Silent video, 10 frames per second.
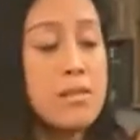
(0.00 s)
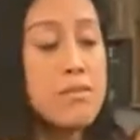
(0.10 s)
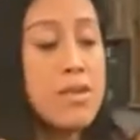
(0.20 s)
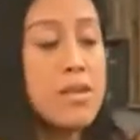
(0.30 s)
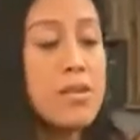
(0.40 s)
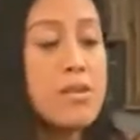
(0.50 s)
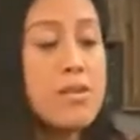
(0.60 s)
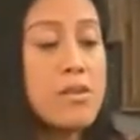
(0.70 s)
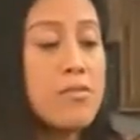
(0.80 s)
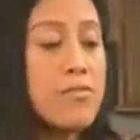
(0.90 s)
very,
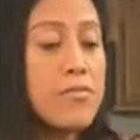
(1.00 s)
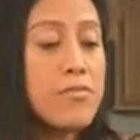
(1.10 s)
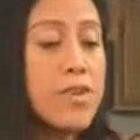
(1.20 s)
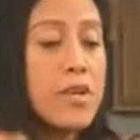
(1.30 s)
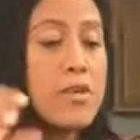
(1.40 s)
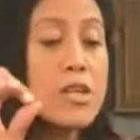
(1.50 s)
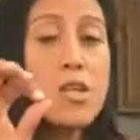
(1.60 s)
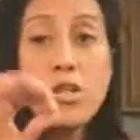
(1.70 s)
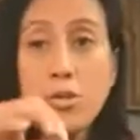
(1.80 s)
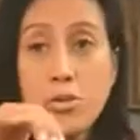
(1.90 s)
very
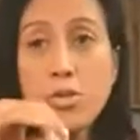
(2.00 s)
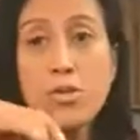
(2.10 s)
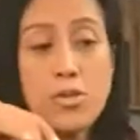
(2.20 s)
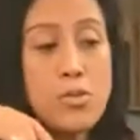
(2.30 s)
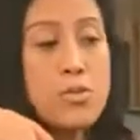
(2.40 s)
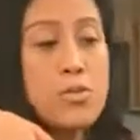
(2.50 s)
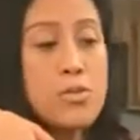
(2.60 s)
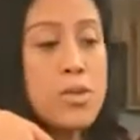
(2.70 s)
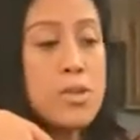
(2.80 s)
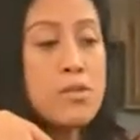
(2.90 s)
close to
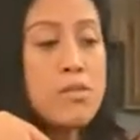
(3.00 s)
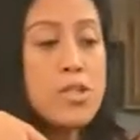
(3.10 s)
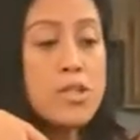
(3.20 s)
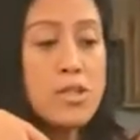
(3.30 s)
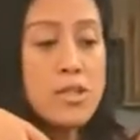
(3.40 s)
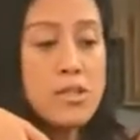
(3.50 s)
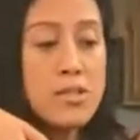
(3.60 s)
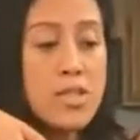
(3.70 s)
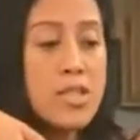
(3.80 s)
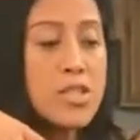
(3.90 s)
what the original
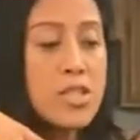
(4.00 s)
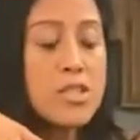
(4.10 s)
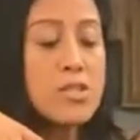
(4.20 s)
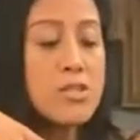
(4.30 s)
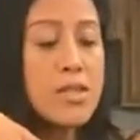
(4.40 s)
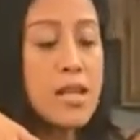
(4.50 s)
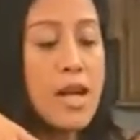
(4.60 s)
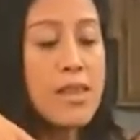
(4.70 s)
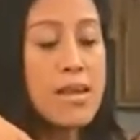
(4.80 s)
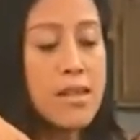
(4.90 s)
dish is, you can
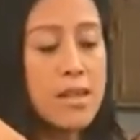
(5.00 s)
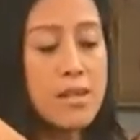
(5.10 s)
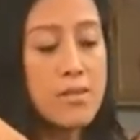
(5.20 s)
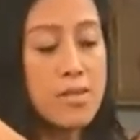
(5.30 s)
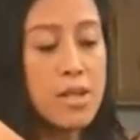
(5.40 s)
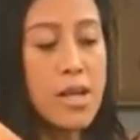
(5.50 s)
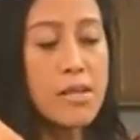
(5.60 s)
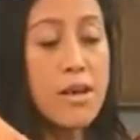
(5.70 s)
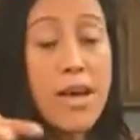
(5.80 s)
add that in if you like.